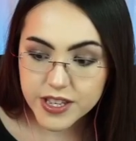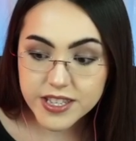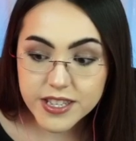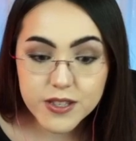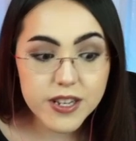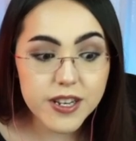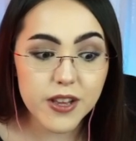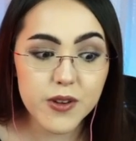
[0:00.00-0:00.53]

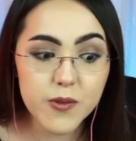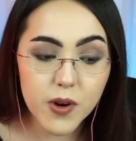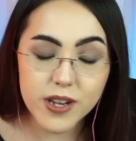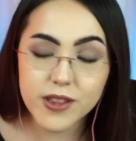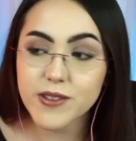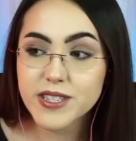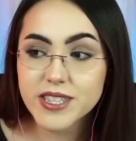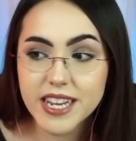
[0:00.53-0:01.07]
is another one
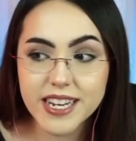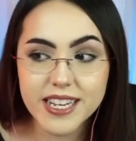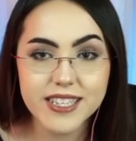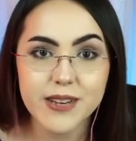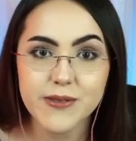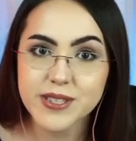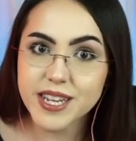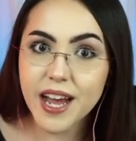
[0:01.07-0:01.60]
of those ladies
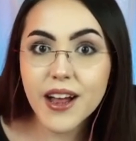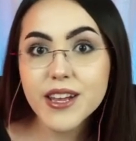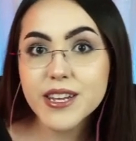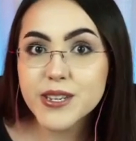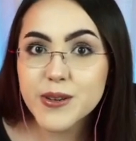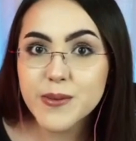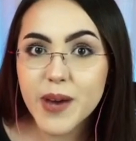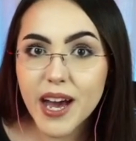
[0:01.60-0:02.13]
I was telling
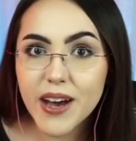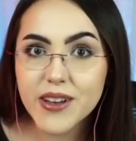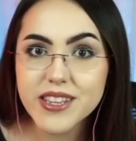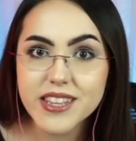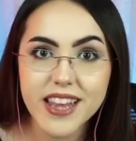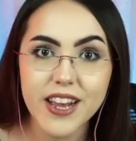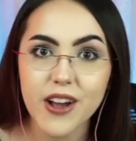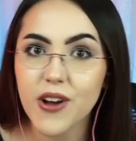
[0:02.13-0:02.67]
you about,
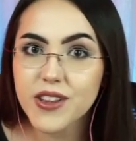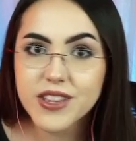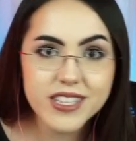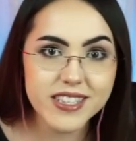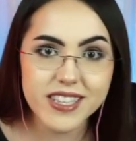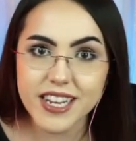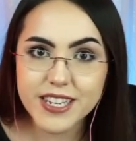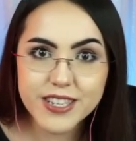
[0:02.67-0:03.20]
that like all
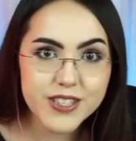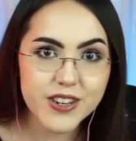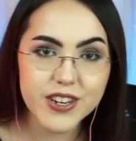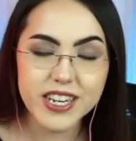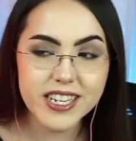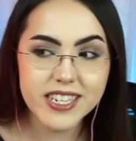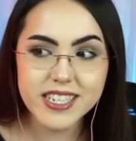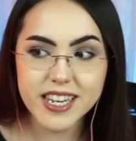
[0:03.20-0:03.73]
these ladies are
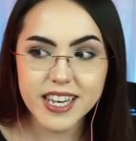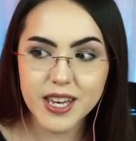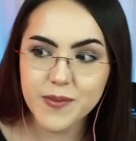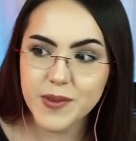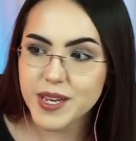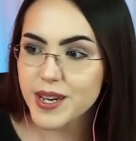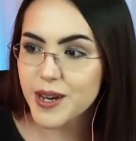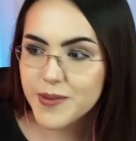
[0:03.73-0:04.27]
into him
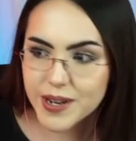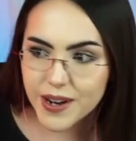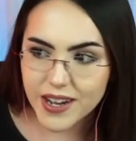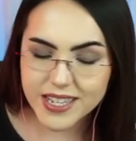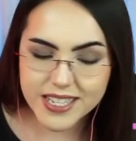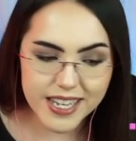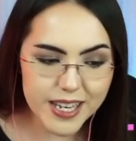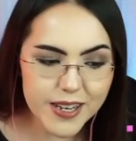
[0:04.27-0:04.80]
and coming
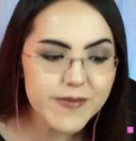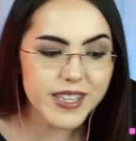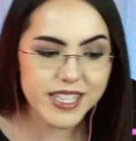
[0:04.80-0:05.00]
on to him.